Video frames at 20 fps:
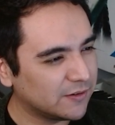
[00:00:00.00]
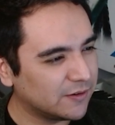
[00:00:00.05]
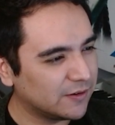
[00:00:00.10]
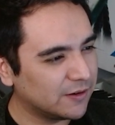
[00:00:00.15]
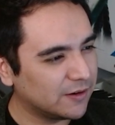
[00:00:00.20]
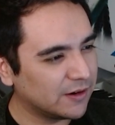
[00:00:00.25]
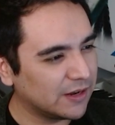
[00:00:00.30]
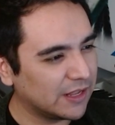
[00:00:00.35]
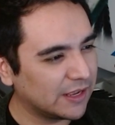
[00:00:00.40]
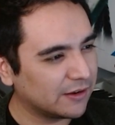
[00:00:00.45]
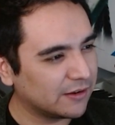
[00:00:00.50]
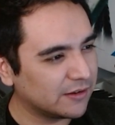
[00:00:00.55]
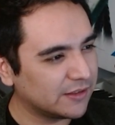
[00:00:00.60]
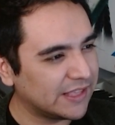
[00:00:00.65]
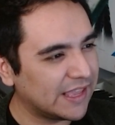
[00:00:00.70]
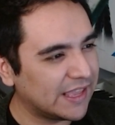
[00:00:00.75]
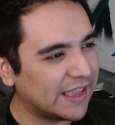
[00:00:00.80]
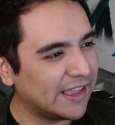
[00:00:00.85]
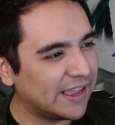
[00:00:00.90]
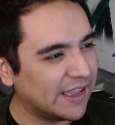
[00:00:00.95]
Or like,
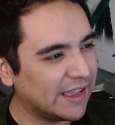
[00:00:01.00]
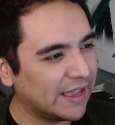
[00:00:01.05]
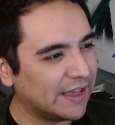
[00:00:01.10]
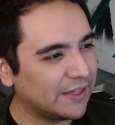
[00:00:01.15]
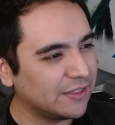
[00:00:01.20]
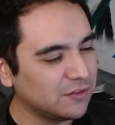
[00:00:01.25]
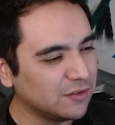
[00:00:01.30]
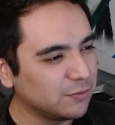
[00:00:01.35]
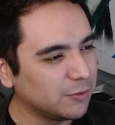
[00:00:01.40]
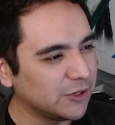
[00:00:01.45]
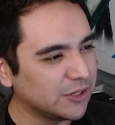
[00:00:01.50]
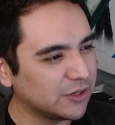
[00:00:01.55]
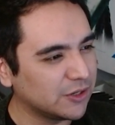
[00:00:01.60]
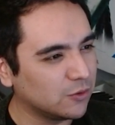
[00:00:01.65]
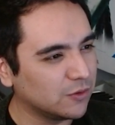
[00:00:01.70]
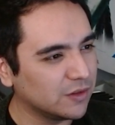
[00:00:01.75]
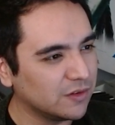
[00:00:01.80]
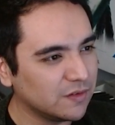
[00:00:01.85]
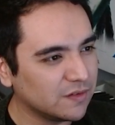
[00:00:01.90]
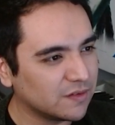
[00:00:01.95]
yeah, this is pretty
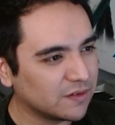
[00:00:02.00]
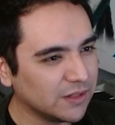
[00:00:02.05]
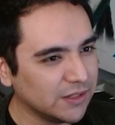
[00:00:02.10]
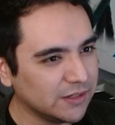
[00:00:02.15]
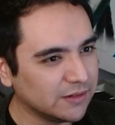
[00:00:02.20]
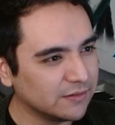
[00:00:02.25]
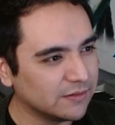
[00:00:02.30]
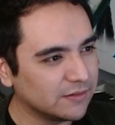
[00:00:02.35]
cool. This looks clean.